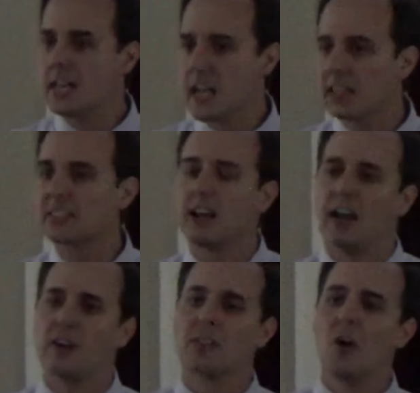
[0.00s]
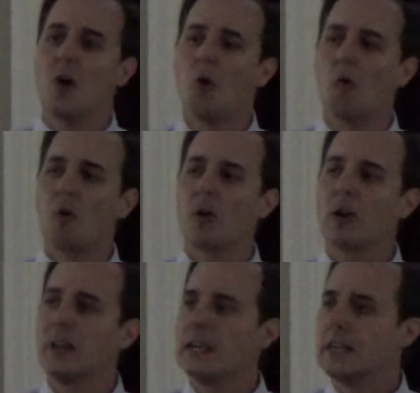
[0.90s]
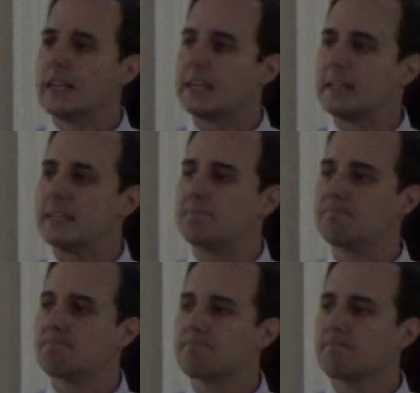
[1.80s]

exile or um,